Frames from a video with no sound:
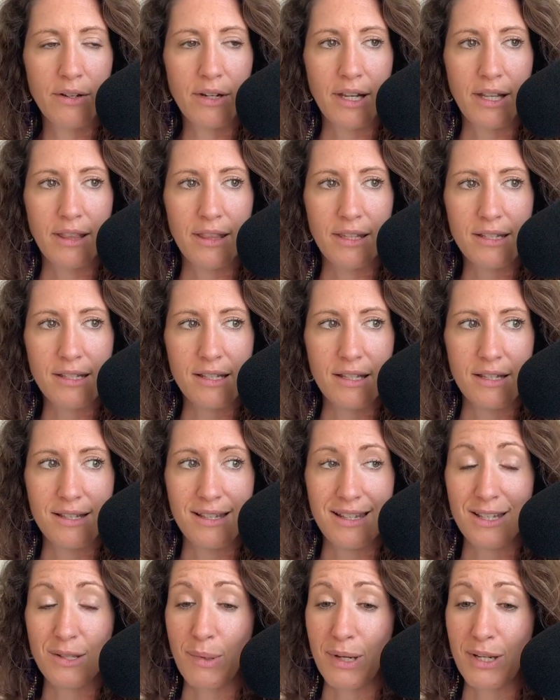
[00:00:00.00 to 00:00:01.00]
And this is,
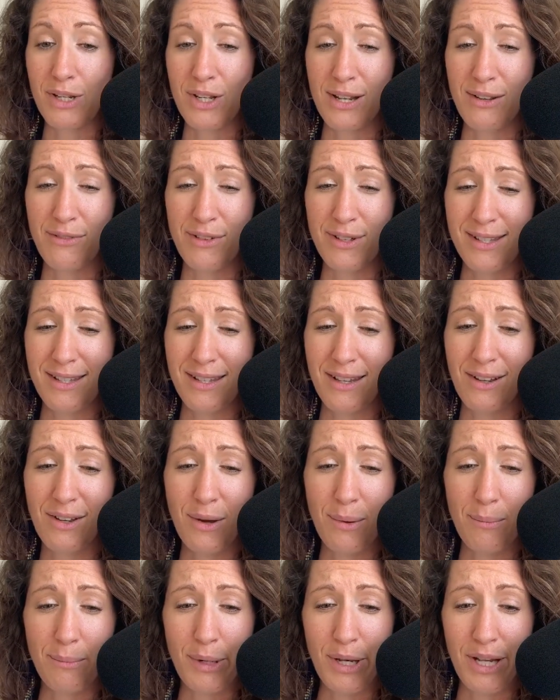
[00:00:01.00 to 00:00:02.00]
especially if it's a
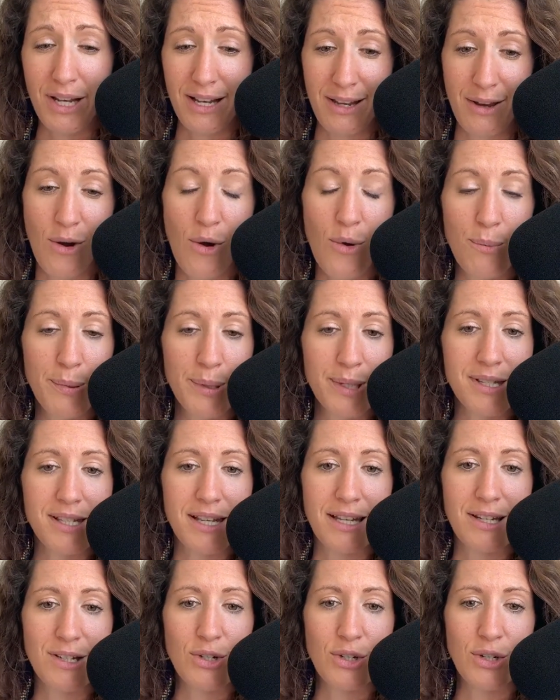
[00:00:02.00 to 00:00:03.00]
completely open
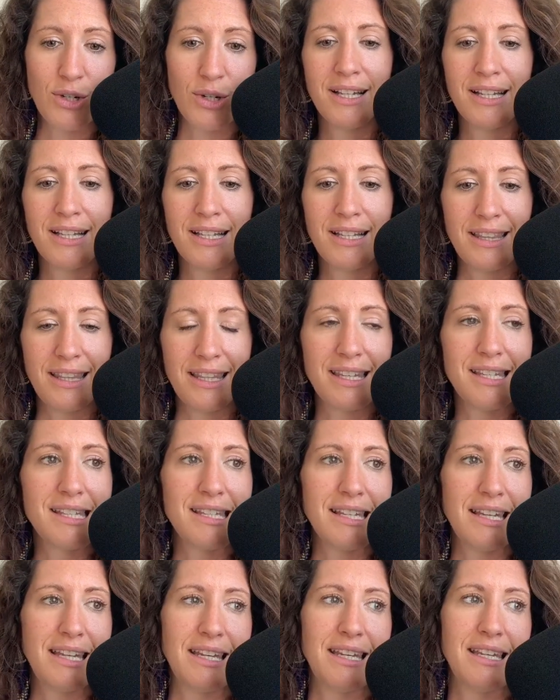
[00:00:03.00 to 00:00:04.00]
center, this
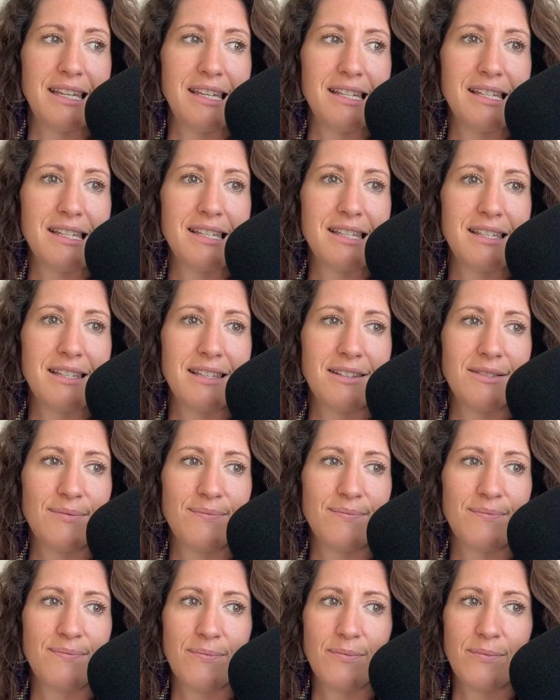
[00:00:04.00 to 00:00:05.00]
is
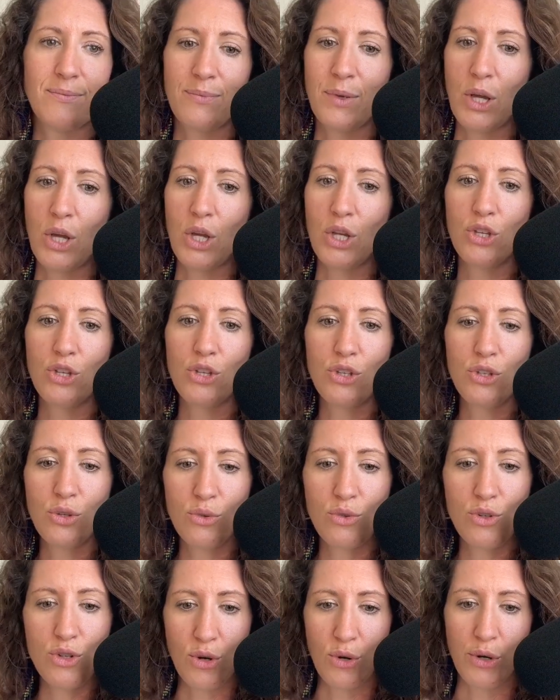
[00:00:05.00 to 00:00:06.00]
a
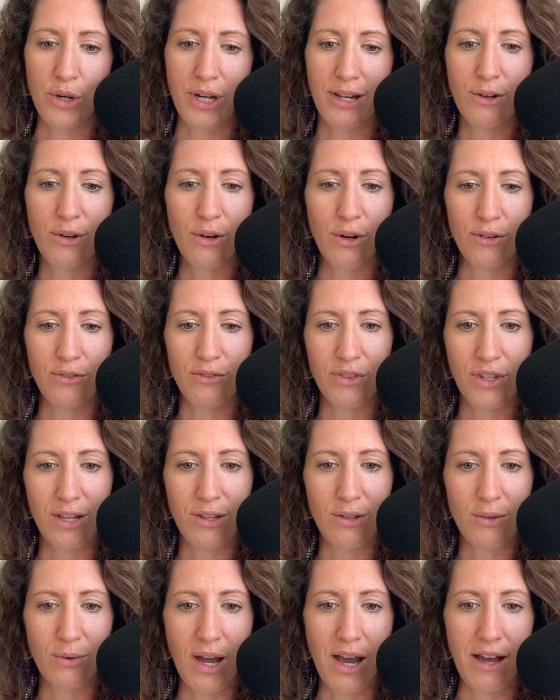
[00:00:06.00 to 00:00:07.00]
huge learning curve
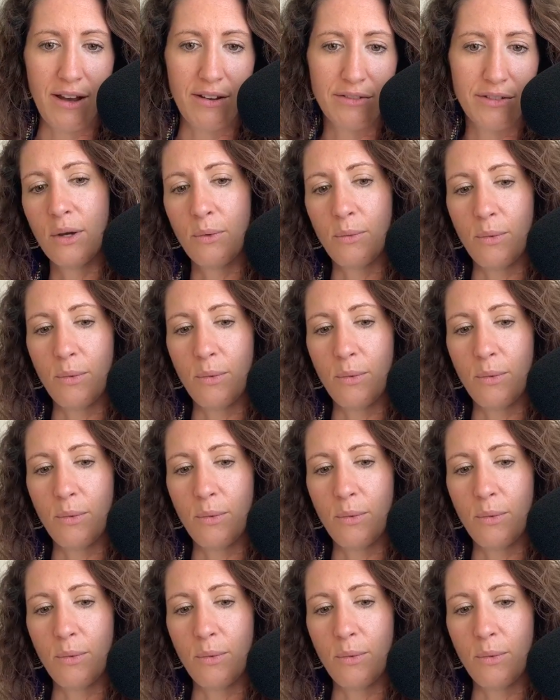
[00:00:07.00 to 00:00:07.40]
that you have.